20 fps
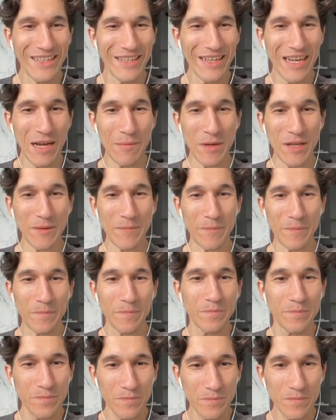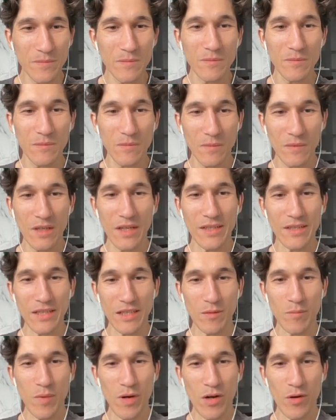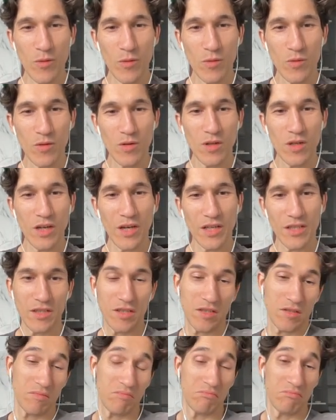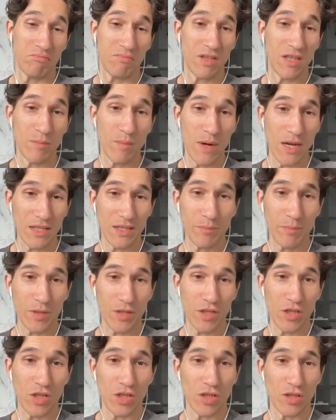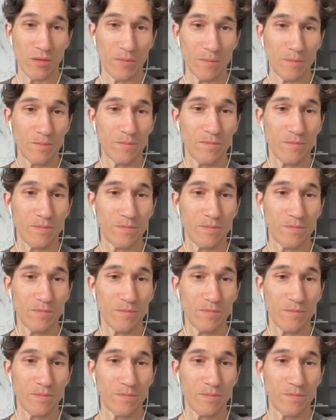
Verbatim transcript: I mean, I think blue has the best position.